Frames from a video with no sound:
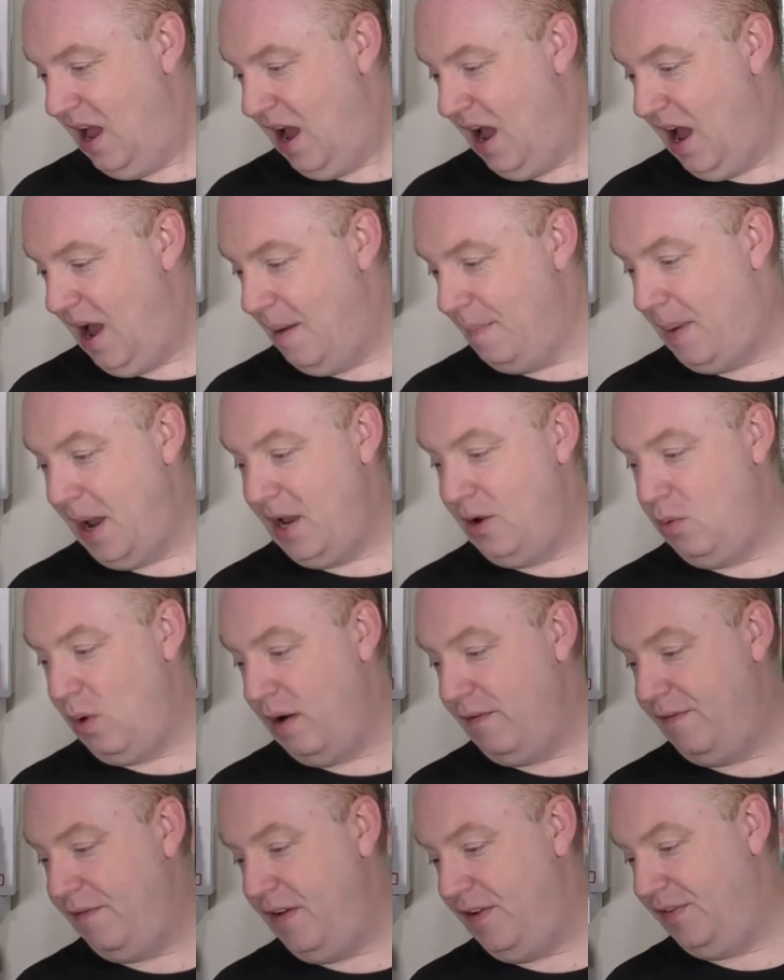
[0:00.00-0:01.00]
Paid
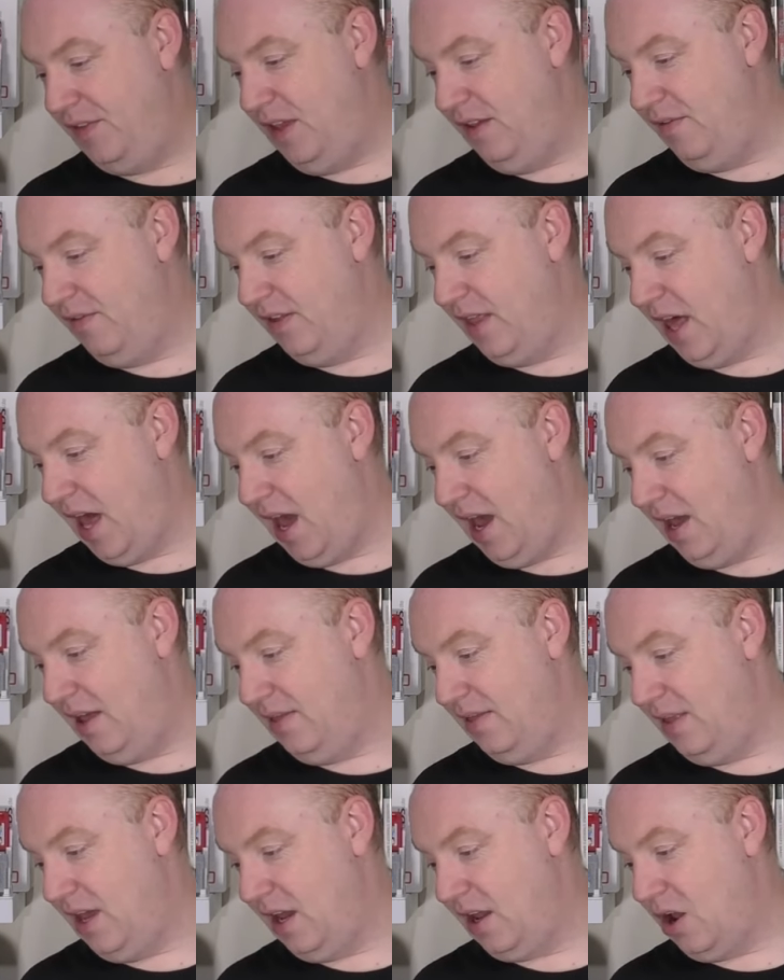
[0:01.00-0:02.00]
£1.50 for that.
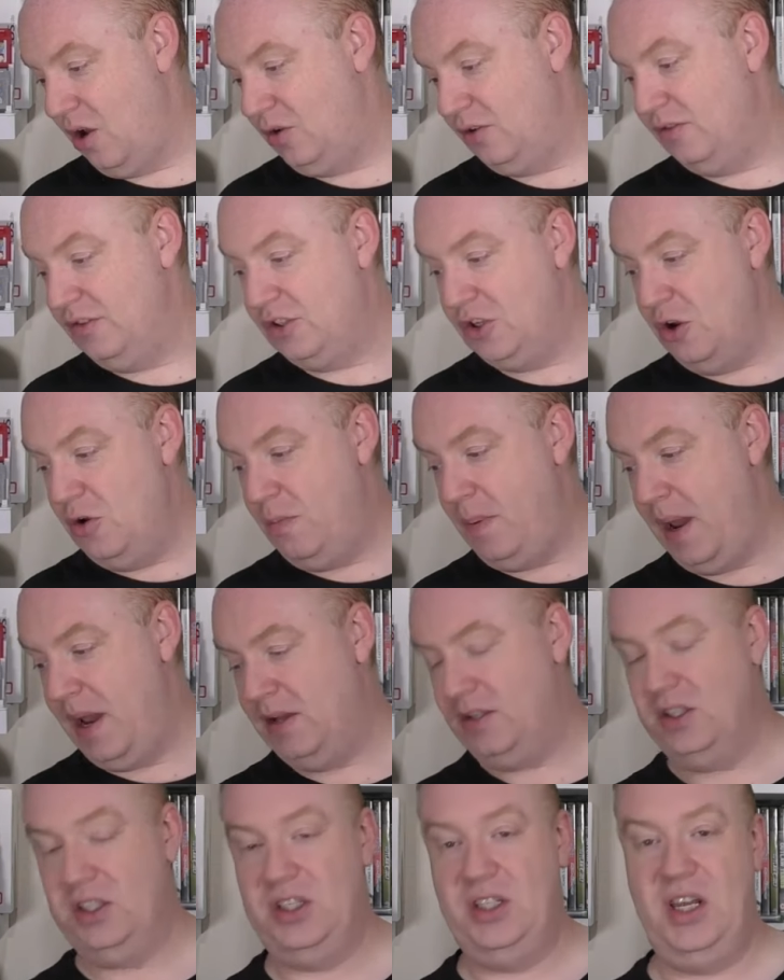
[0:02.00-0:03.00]
That goes for £2 at
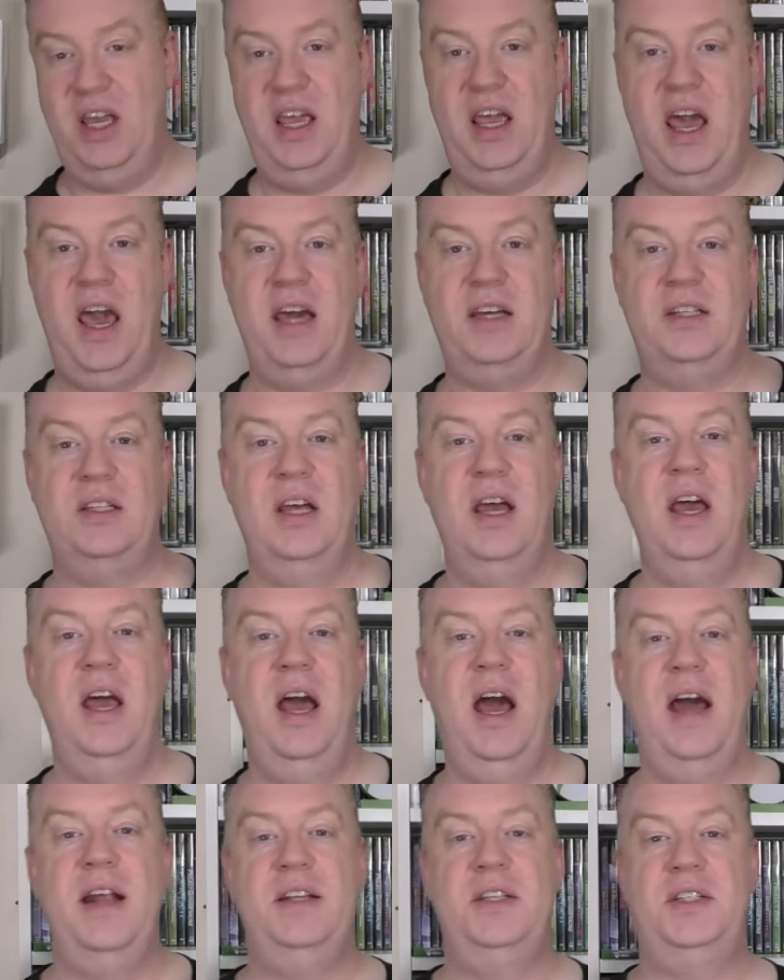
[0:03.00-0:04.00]
CEX
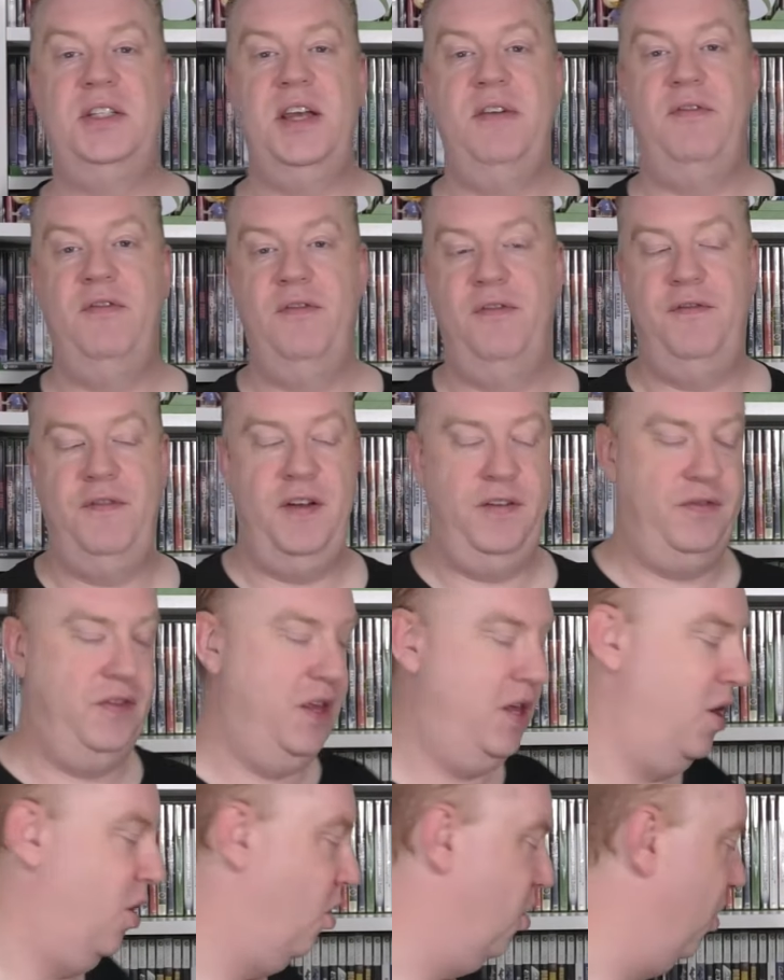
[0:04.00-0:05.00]
and
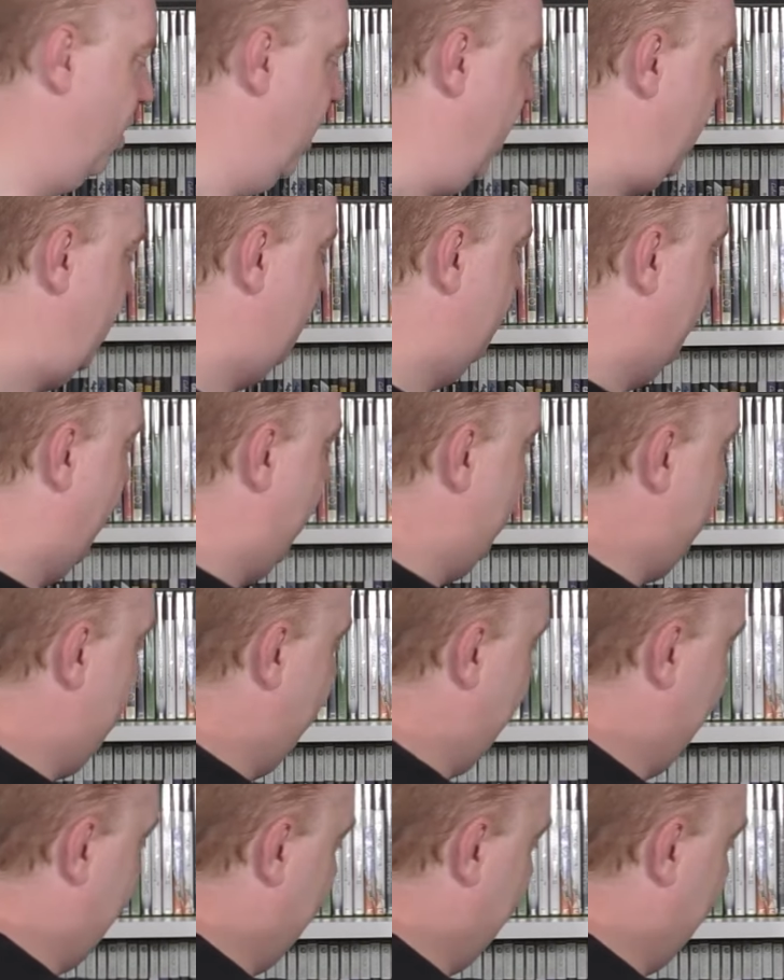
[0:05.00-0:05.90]
£7.50 on eBay.